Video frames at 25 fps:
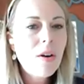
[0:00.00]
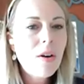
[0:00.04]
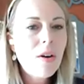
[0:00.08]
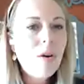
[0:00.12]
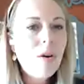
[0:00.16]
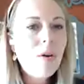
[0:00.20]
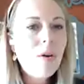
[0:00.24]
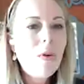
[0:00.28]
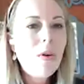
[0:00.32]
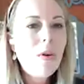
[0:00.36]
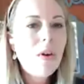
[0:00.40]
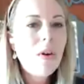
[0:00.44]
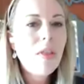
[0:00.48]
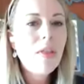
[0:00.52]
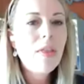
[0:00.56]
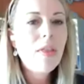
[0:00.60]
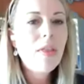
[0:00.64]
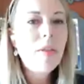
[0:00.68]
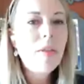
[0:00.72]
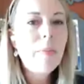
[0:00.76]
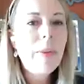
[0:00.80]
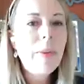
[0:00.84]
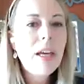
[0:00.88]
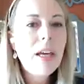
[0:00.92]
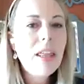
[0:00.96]
So
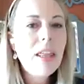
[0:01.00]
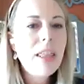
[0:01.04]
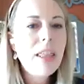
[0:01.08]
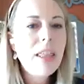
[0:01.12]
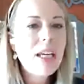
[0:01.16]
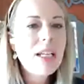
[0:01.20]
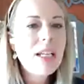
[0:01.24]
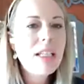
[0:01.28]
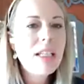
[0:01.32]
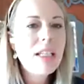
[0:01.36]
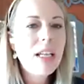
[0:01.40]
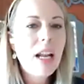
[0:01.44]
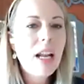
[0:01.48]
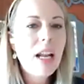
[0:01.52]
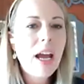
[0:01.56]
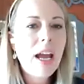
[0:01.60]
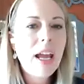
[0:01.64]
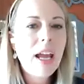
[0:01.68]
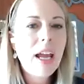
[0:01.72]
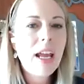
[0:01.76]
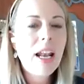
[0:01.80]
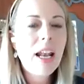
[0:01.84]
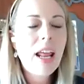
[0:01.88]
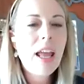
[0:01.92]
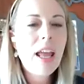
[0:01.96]
the big thing
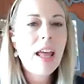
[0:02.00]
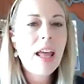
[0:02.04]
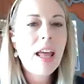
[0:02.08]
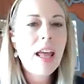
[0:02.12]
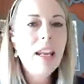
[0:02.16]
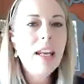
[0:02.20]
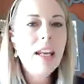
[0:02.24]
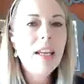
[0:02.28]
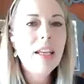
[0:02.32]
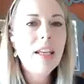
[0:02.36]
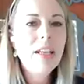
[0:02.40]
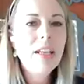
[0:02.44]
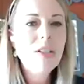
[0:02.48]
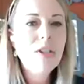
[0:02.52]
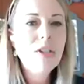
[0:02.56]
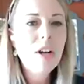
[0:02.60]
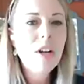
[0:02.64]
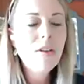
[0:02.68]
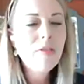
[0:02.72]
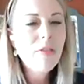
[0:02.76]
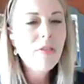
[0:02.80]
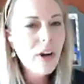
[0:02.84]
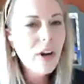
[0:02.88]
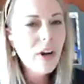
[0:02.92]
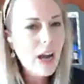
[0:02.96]
tonight, and
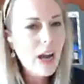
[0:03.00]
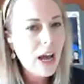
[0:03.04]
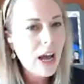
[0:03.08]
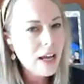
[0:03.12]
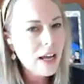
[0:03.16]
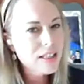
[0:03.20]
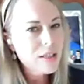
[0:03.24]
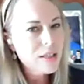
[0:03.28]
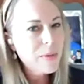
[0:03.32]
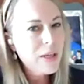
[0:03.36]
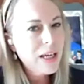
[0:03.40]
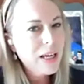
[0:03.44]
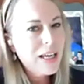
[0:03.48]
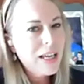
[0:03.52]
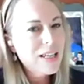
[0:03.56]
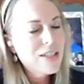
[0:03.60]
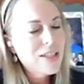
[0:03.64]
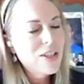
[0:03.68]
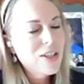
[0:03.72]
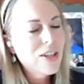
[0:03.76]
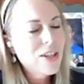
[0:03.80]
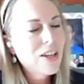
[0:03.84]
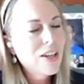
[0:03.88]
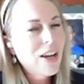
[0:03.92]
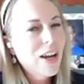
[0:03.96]
Jennifer asked me
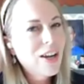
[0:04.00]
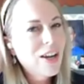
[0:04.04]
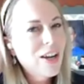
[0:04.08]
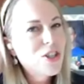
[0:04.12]
because